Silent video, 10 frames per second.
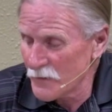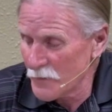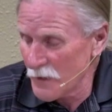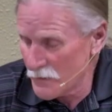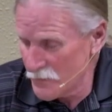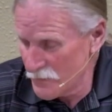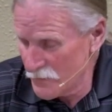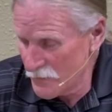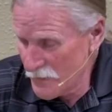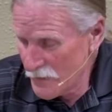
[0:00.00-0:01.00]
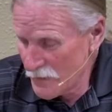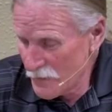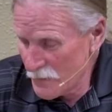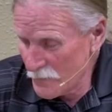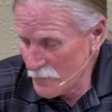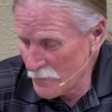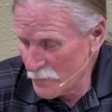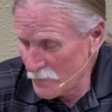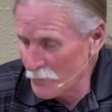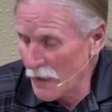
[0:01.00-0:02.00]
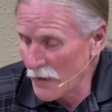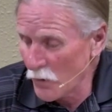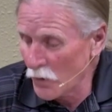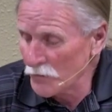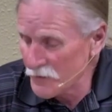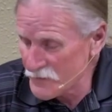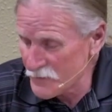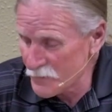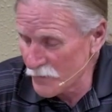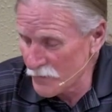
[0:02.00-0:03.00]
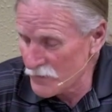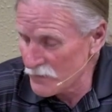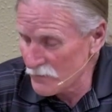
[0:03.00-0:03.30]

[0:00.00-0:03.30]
back to when my oldest was